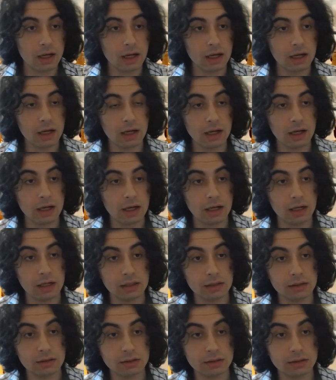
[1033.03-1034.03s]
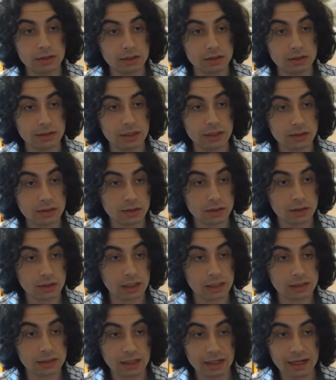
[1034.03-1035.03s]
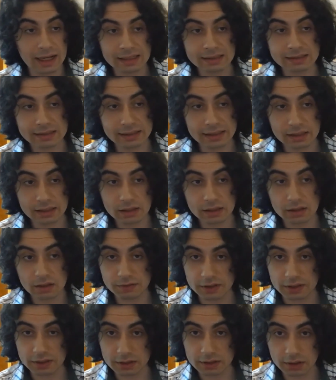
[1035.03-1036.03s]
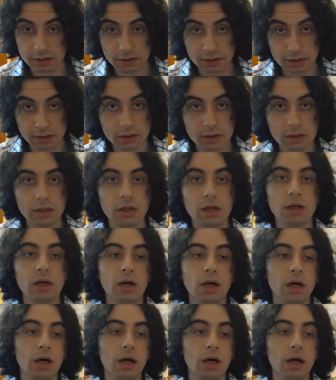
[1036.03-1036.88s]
The successor and the last king of the Assyria,